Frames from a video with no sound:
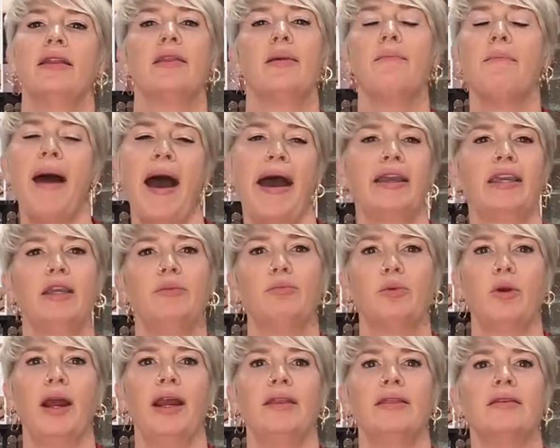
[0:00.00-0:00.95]
the Maggie
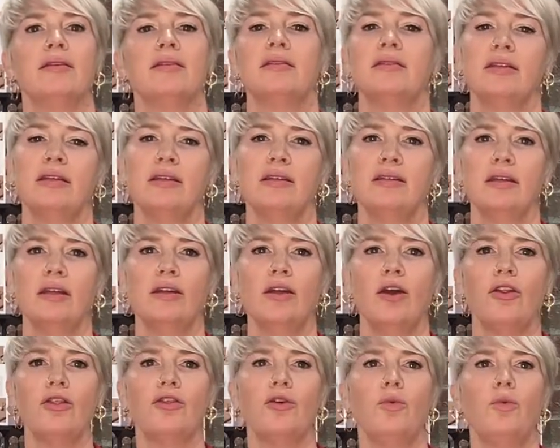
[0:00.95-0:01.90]
Bride this season,
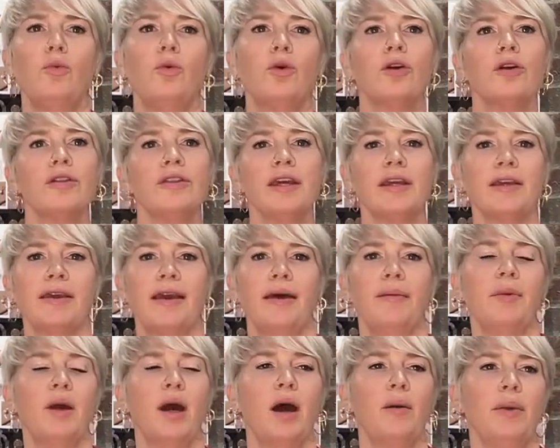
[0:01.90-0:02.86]
the word that
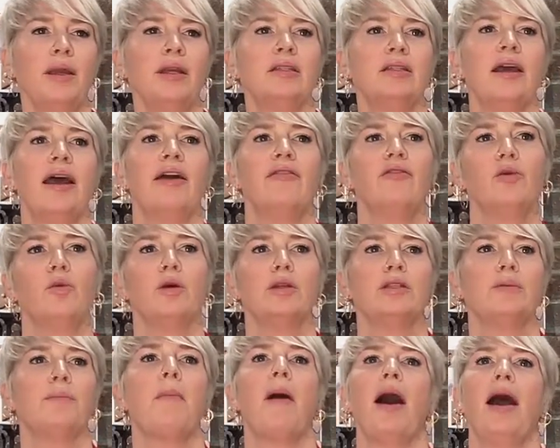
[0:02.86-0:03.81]
kept coming to
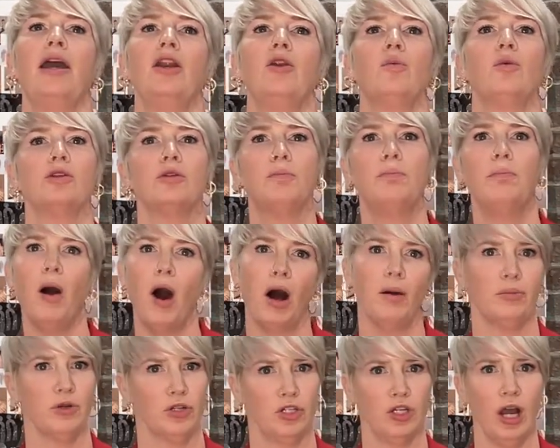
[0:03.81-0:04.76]
everyone's mind was
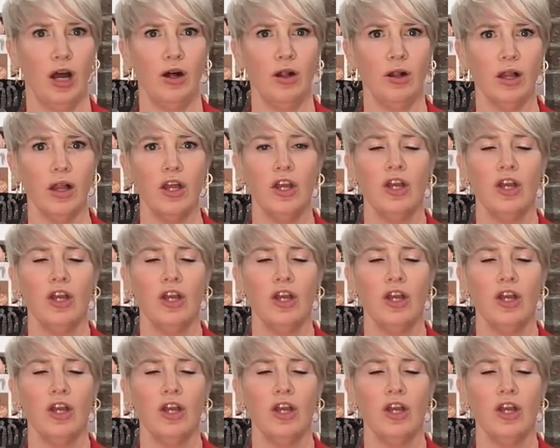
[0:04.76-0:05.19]
bombshell.